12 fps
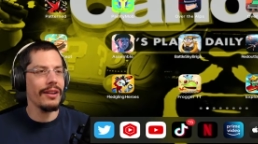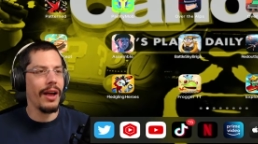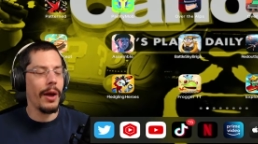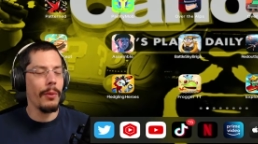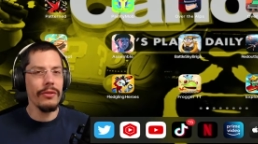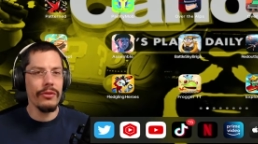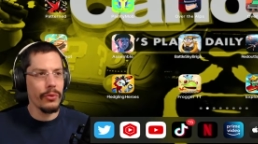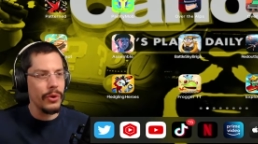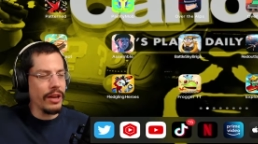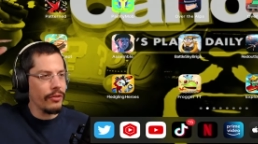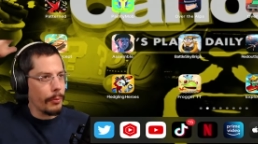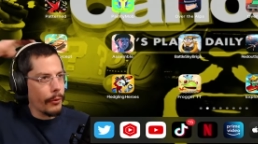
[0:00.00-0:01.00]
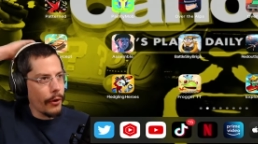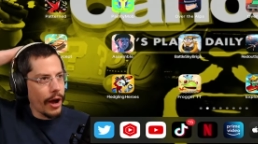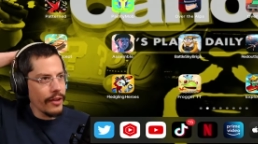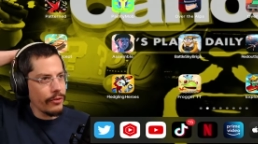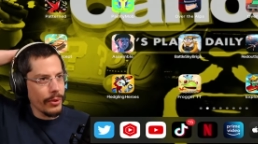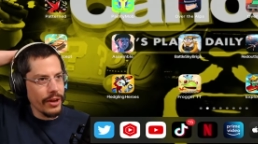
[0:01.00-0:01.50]
I was really
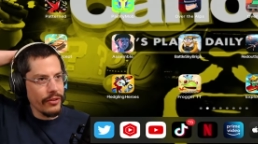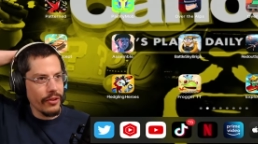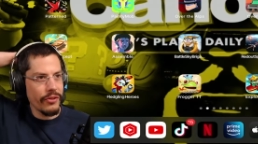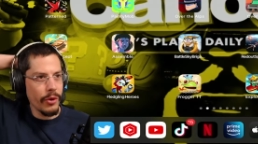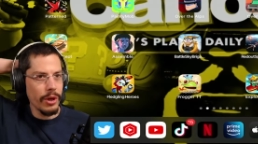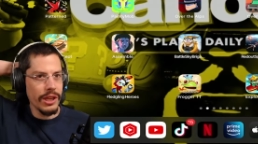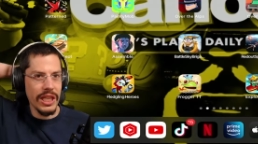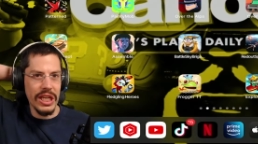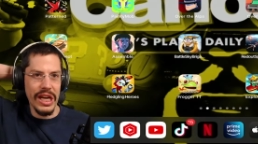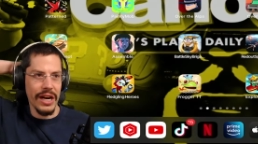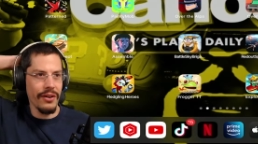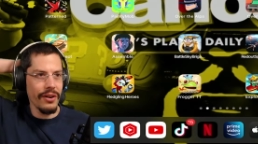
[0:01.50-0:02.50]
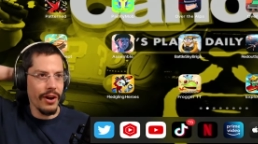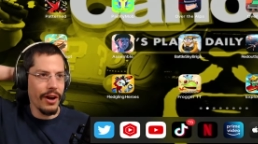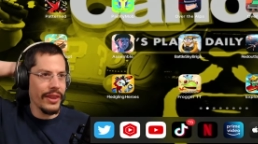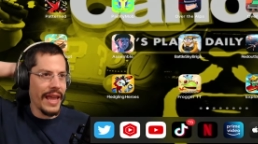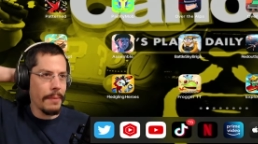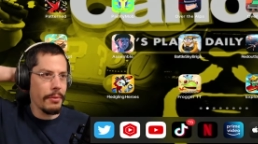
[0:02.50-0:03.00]
surprised when I saw Solitaire
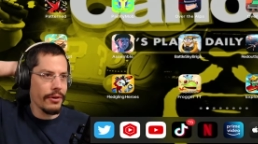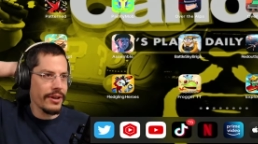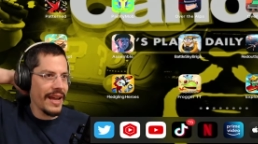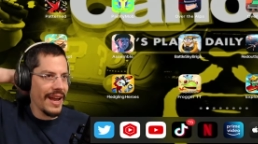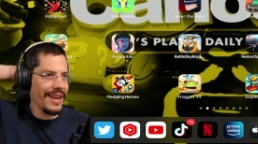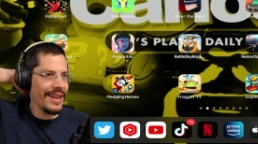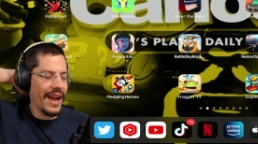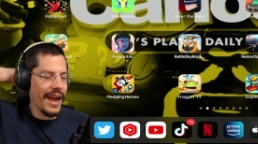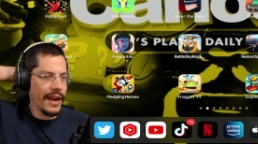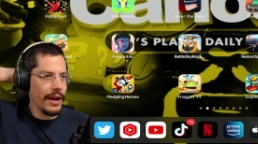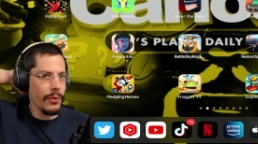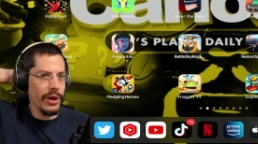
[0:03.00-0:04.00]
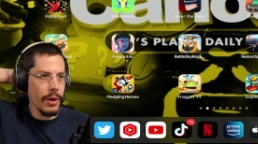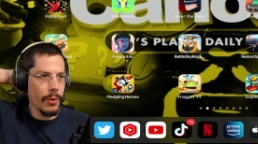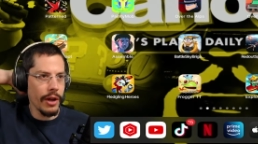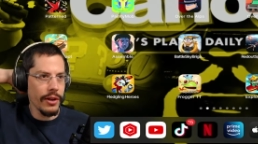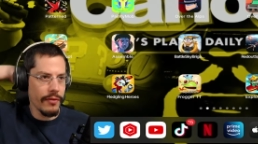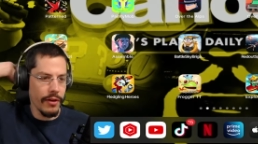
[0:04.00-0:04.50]
on Apple Arcade, and I really
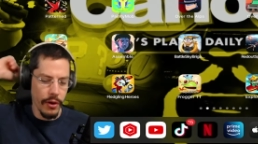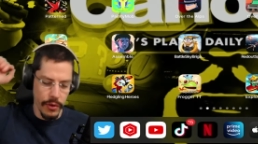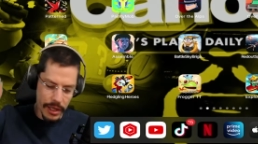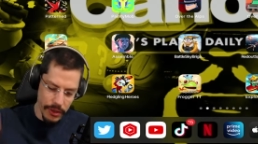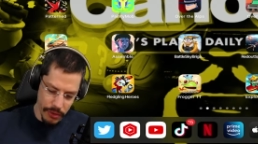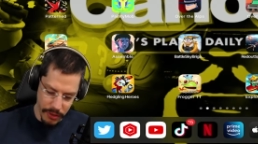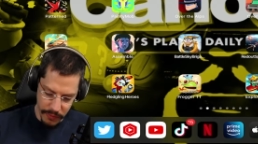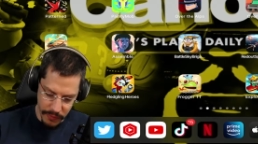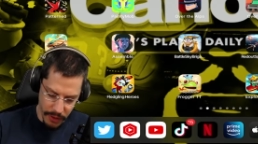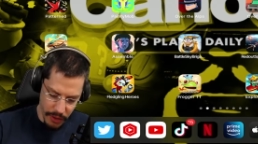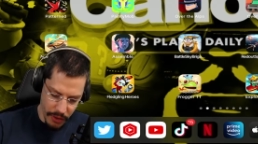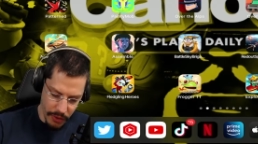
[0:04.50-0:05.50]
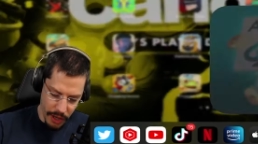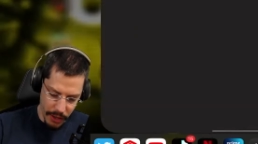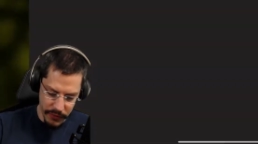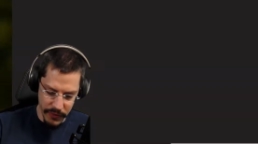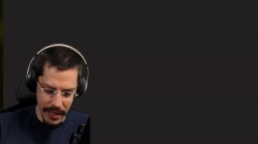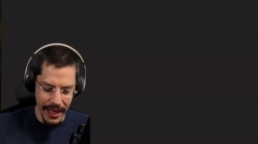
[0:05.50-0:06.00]
want to have a look into it. So I
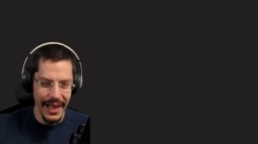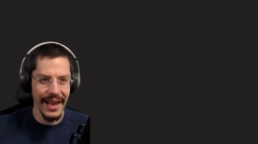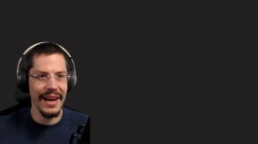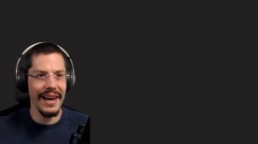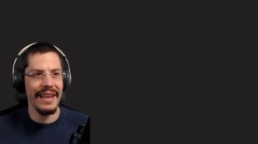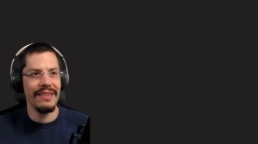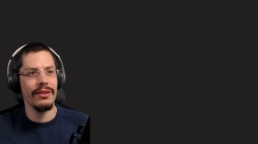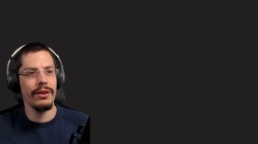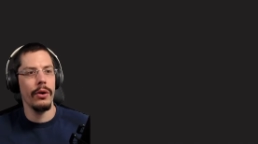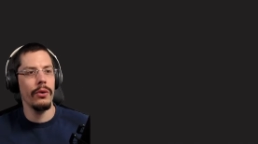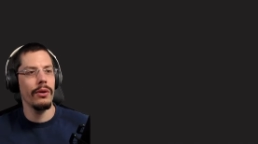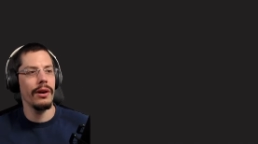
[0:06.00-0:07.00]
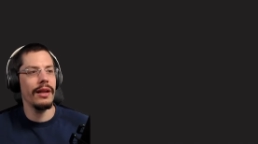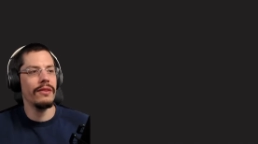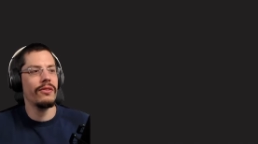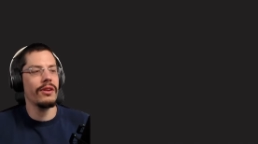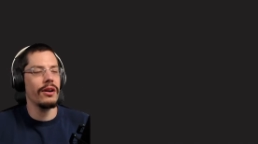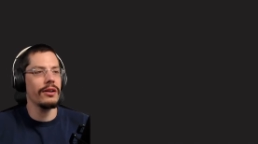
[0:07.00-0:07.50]
would say, let's go, let's
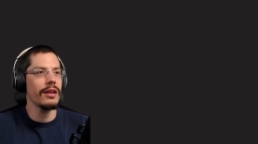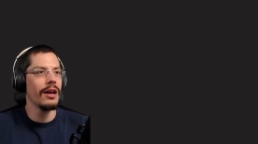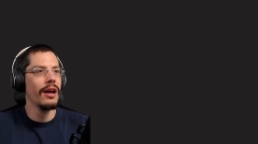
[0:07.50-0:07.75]
start.